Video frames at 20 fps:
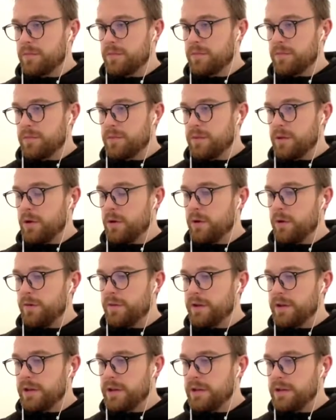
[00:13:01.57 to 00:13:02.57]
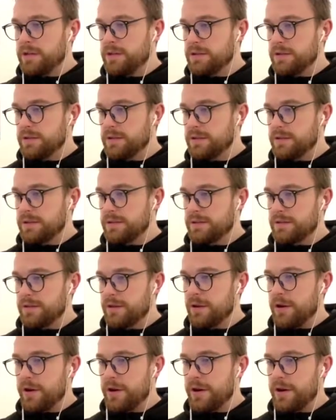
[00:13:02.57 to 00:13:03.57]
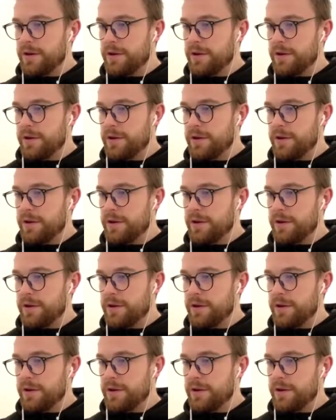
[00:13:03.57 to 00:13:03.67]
Hall of the King's Guard,